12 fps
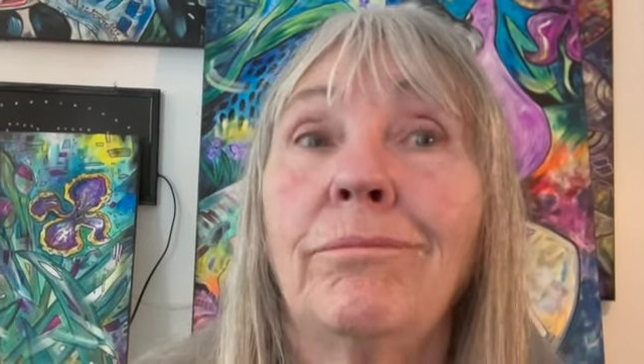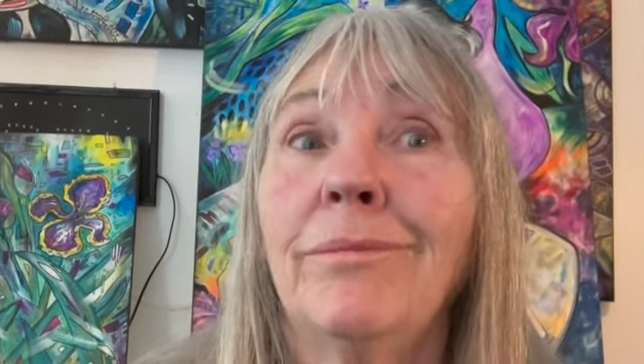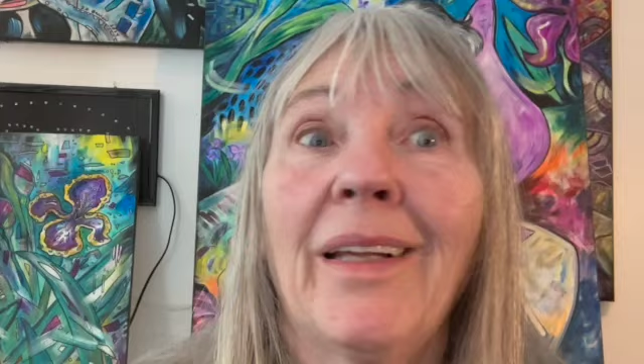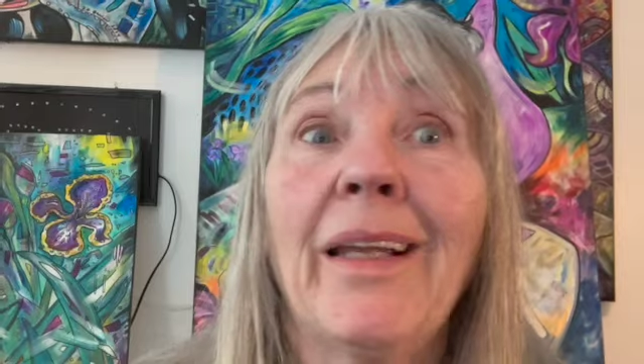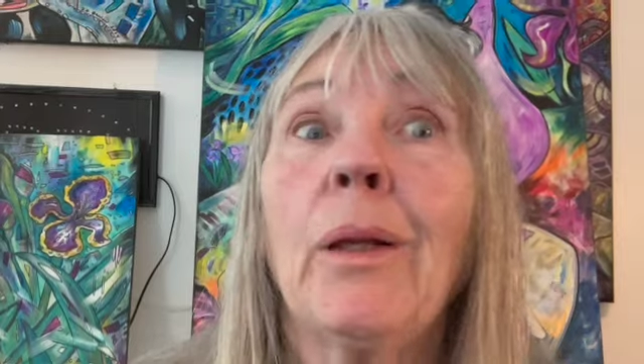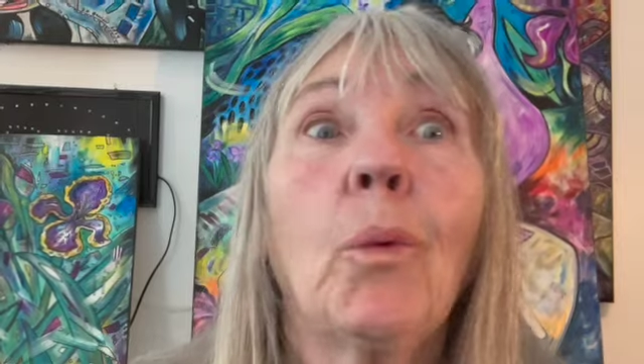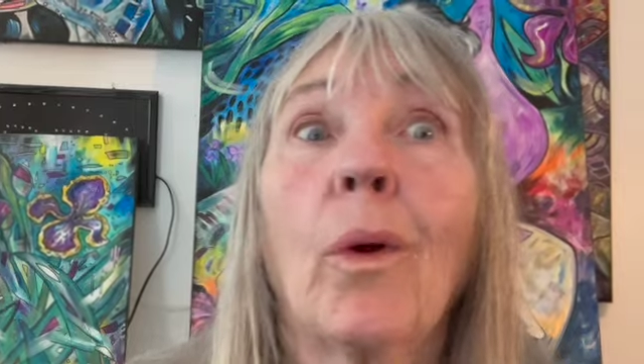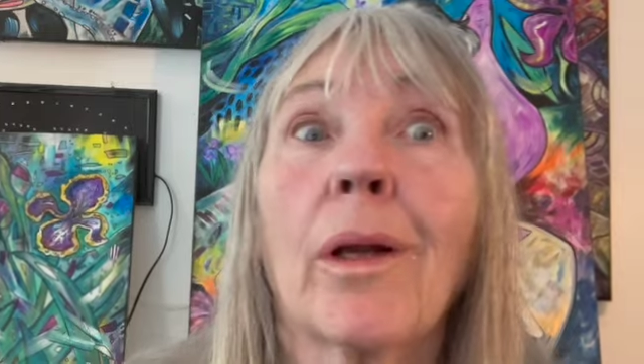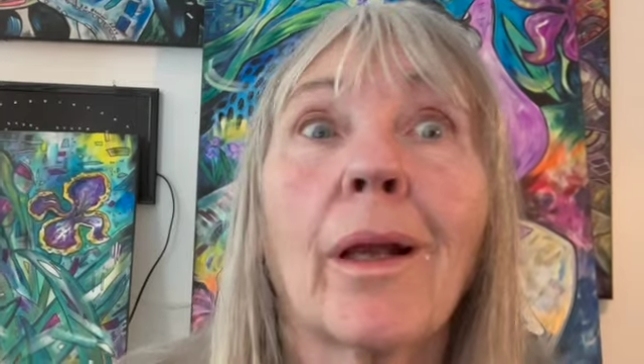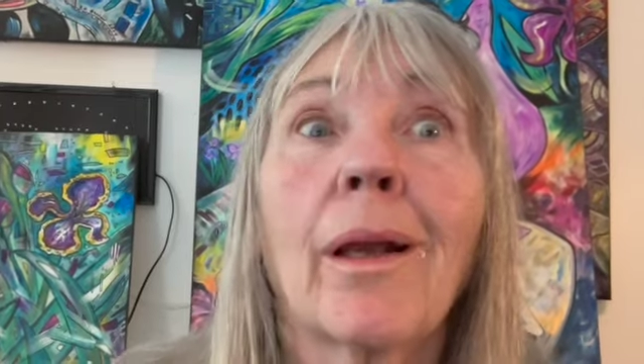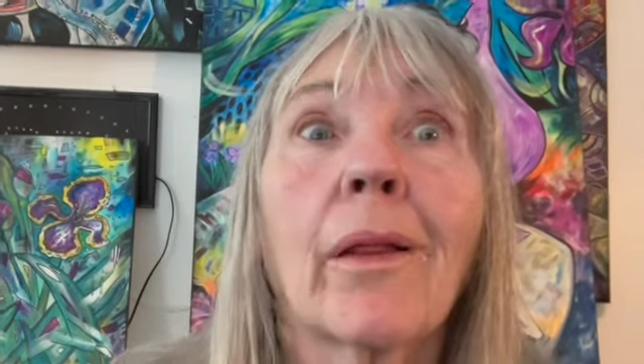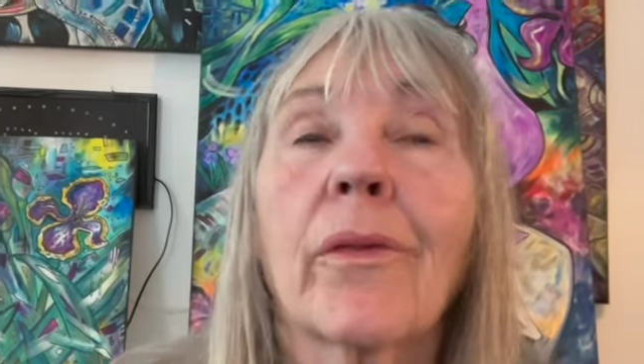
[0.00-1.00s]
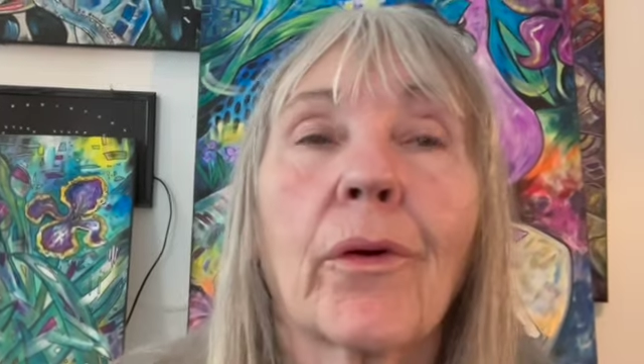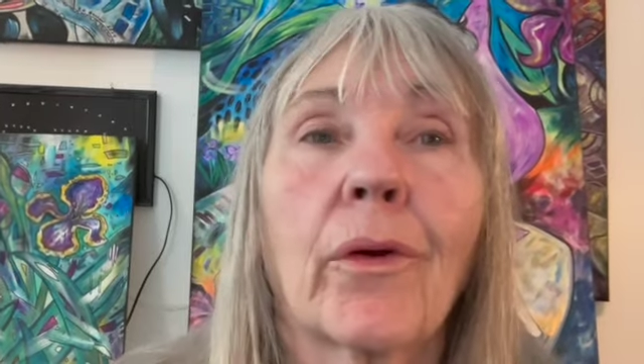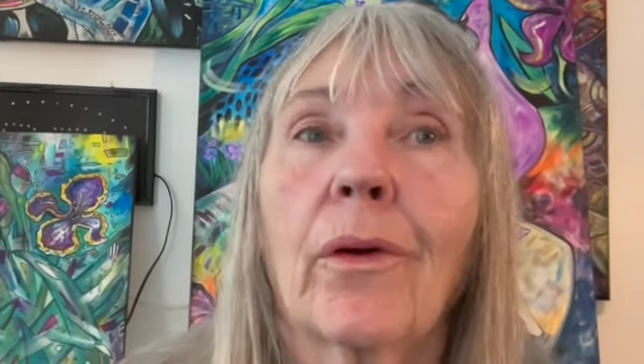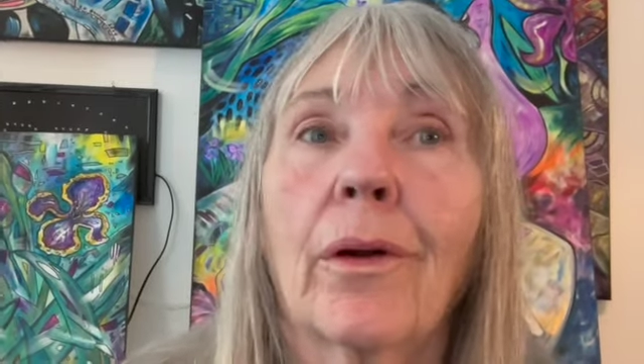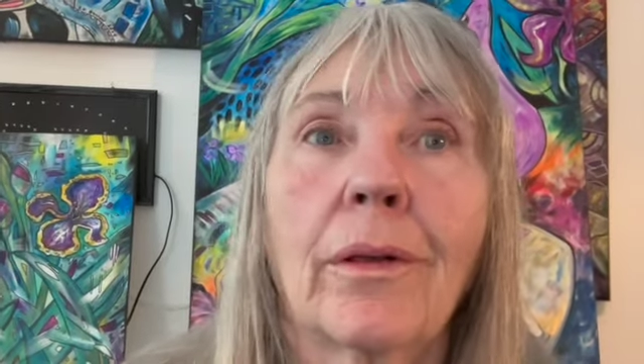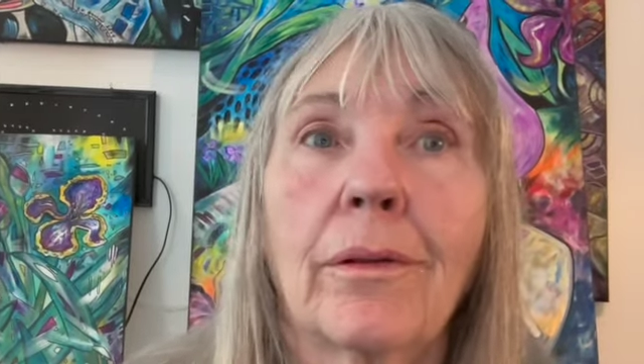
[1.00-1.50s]
eat one
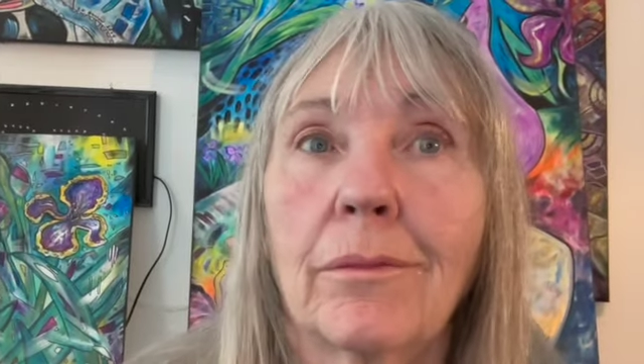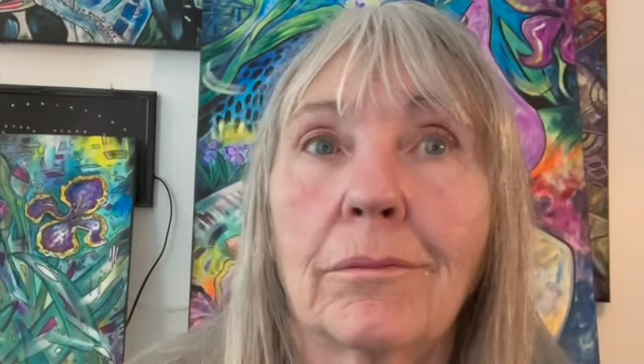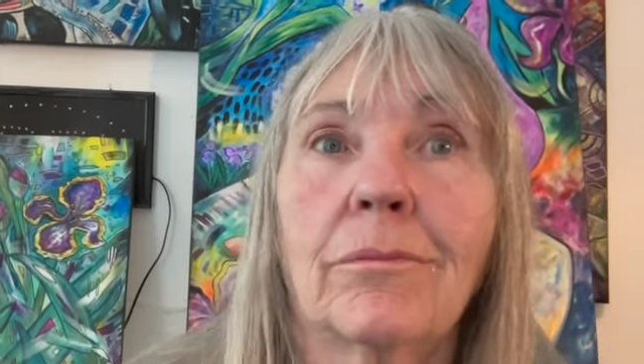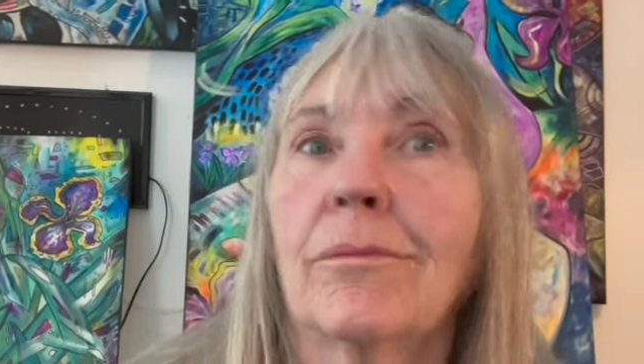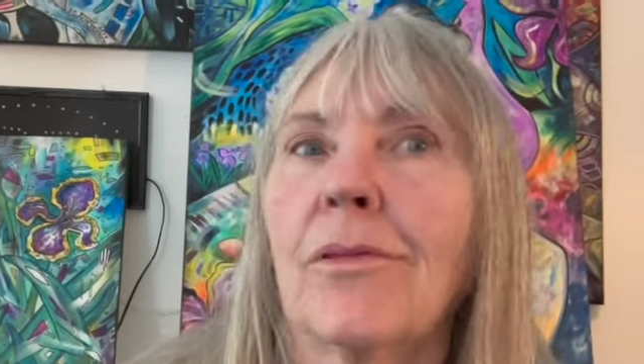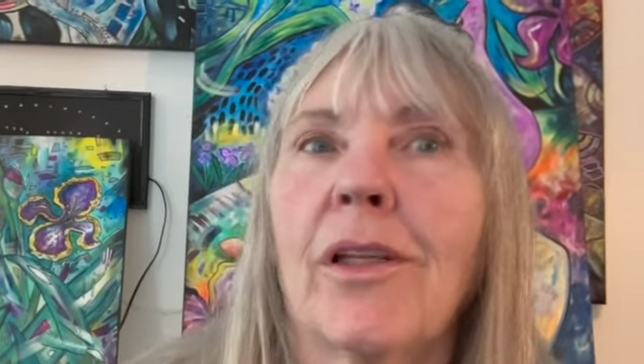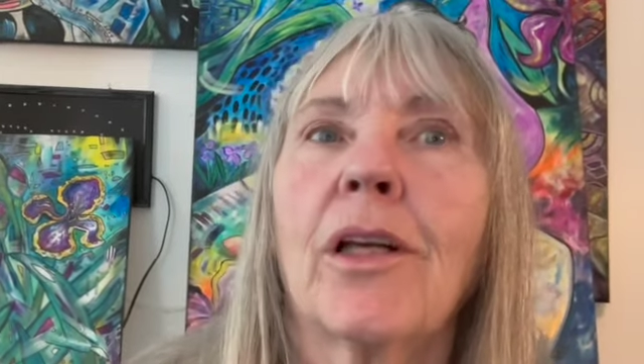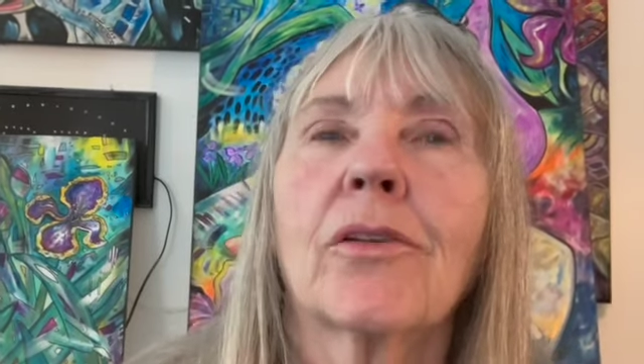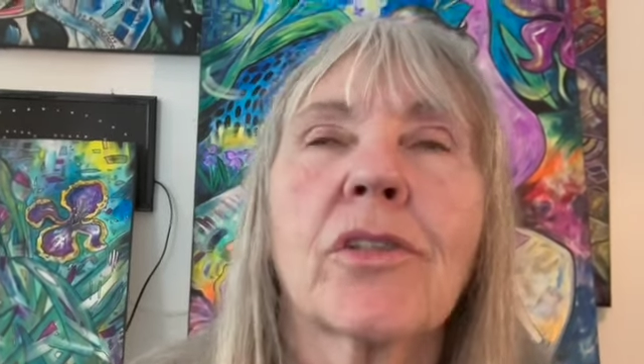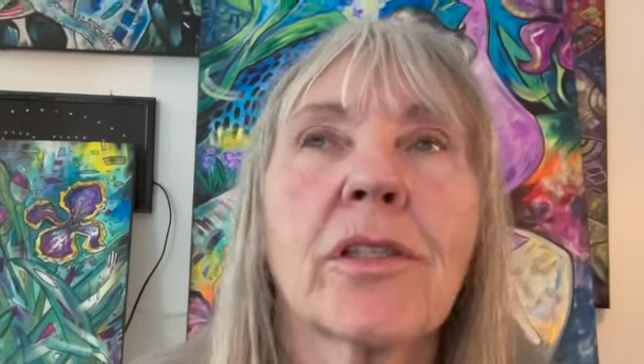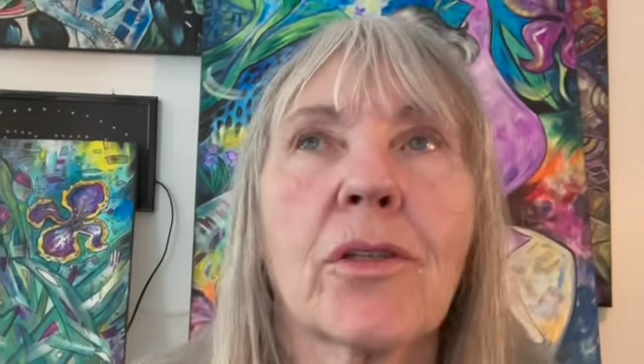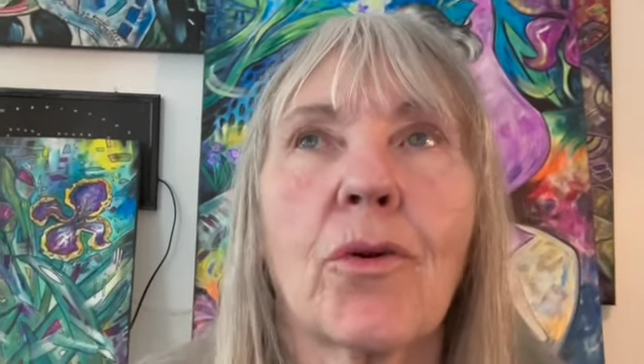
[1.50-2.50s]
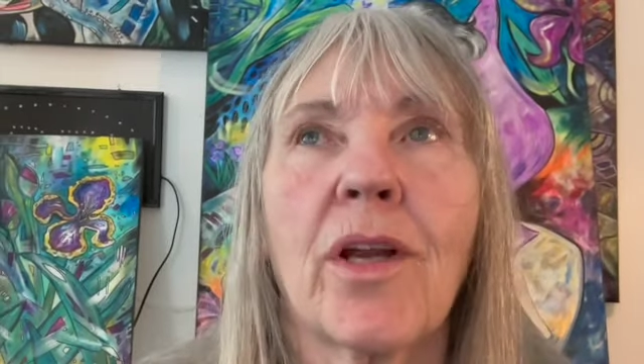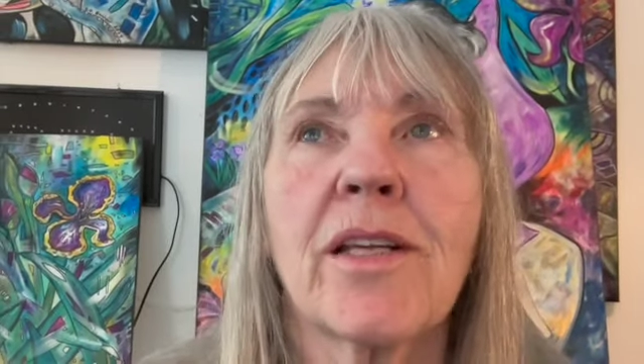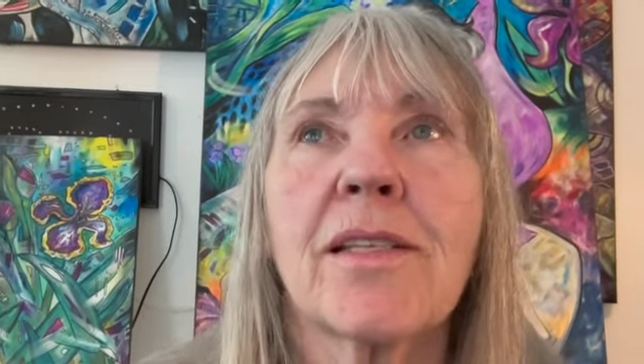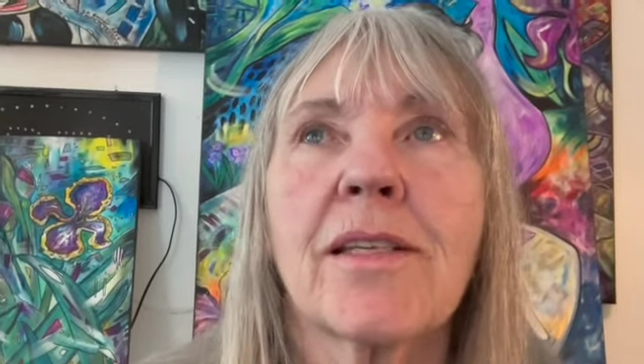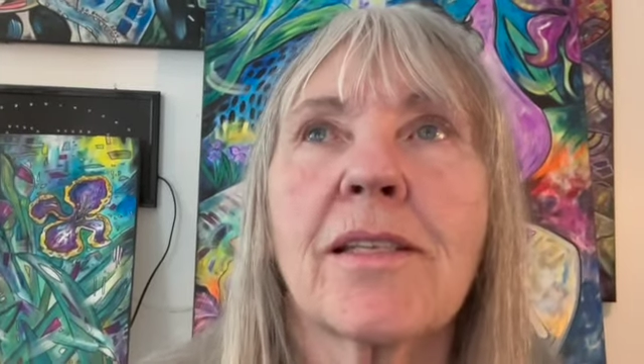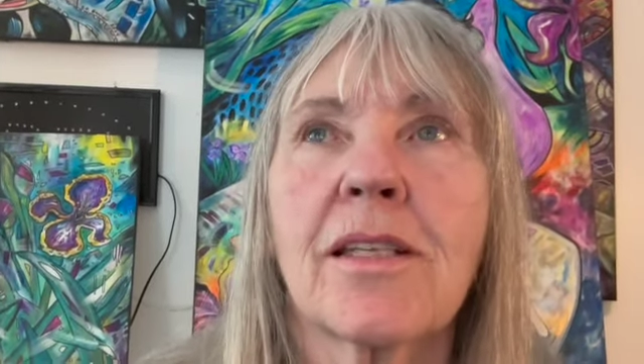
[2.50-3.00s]
another, and just
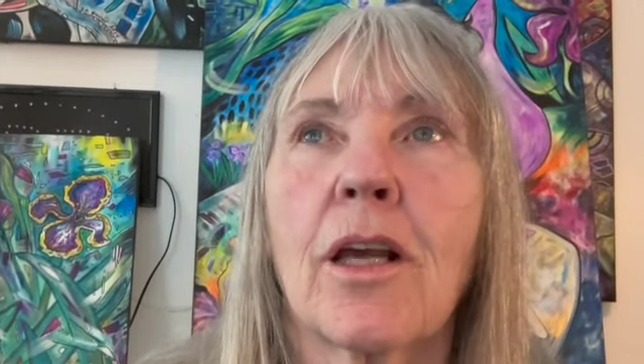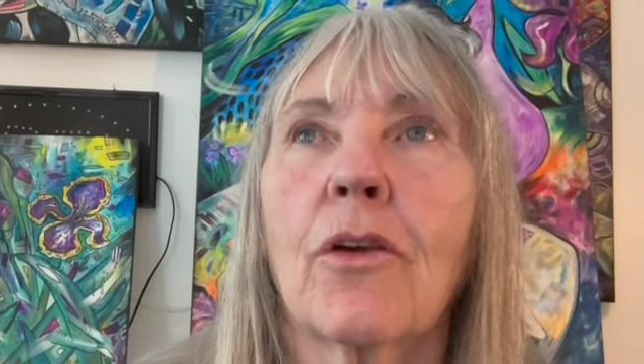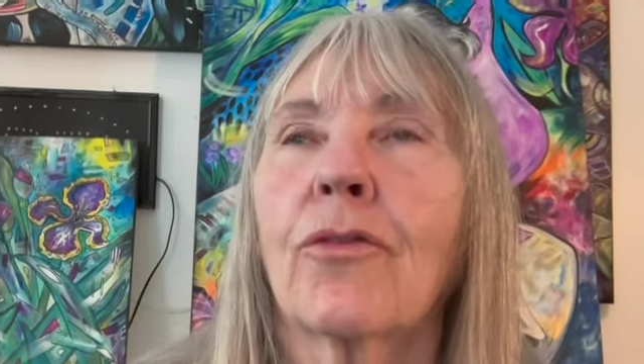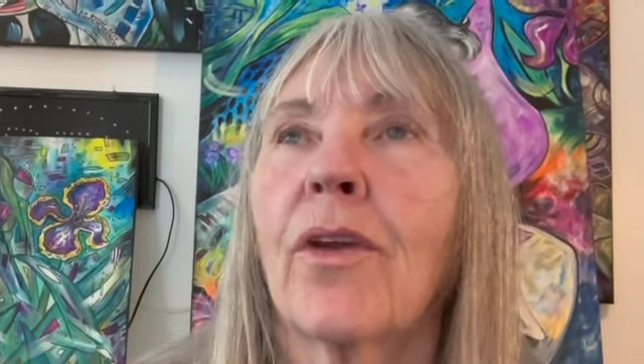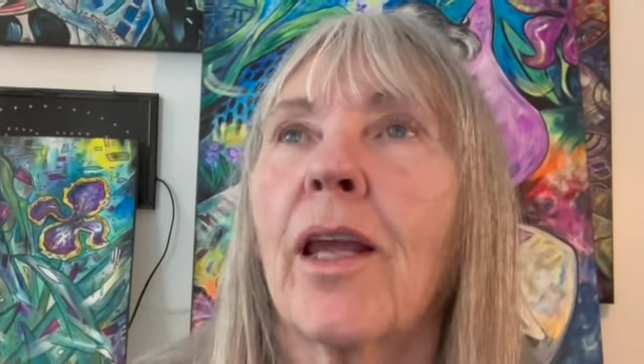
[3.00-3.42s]
crazy stuff,